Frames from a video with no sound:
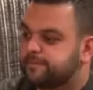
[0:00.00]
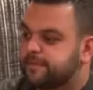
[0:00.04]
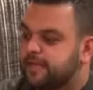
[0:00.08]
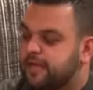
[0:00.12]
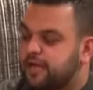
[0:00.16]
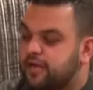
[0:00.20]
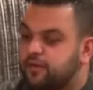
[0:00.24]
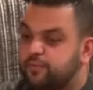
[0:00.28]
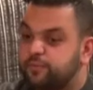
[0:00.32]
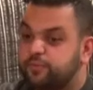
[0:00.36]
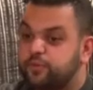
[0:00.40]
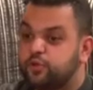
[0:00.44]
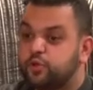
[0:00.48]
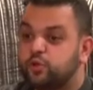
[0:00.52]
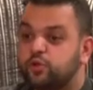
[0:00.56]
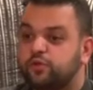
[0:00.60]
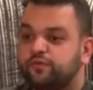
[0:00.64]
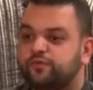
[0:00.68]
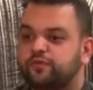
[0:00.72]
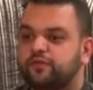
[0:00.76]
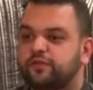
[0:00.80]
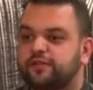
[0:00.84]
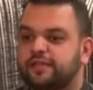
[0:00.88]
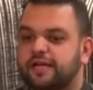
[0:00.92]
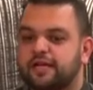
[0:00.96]
How
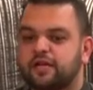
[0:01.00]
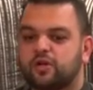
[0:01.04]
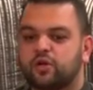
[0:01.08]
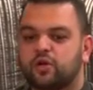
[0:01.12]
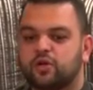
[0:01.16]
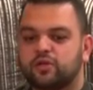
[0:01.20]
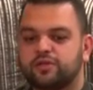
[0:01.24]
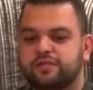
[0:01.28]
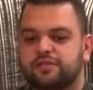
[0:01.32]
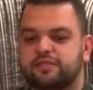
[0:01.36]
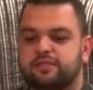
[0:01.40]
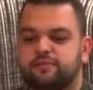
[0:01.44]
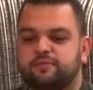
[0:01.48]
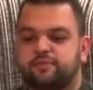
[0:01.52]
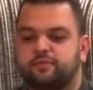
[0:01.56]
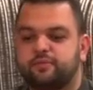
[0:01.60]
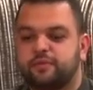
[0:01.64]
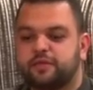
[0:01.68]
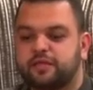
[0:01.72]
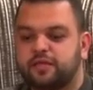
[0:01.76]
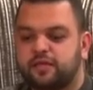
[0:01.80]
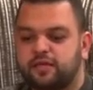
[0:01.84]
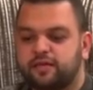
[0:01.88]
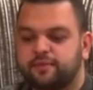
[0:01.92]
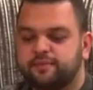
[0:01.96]
beautiful that concept
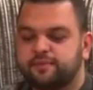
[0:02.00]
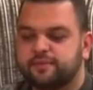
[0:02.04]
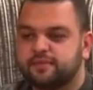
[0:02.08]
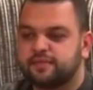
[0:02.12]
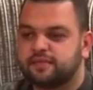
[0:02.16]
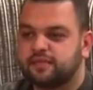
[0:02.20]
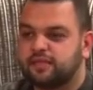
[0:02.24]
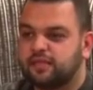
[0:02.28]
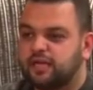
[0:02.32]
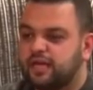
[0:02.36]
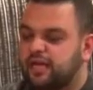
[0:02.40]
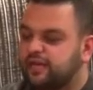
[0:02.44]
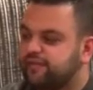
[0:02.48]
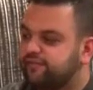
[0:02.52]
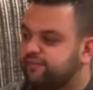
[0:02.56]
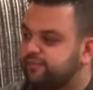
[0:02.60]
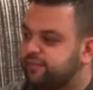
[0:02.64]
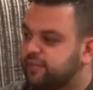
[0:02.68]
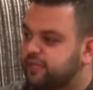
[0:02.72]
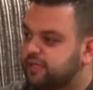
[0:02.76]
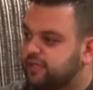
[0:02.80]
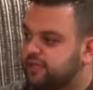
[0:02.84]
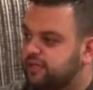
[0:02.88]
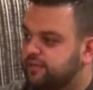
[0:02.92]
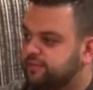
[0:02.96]
becomes, life
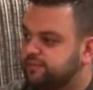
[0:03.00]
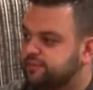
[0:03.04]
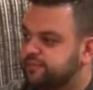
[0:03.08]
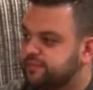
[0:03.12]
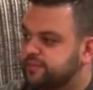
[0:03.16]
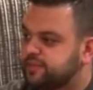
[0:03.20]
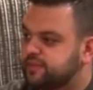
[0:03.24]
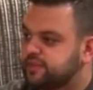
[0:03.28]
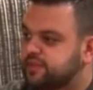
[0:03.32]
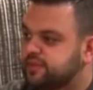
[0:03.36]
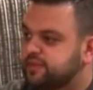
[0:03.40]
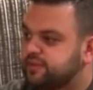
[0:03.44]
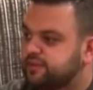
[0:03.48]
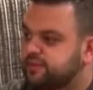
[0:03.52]
becomes.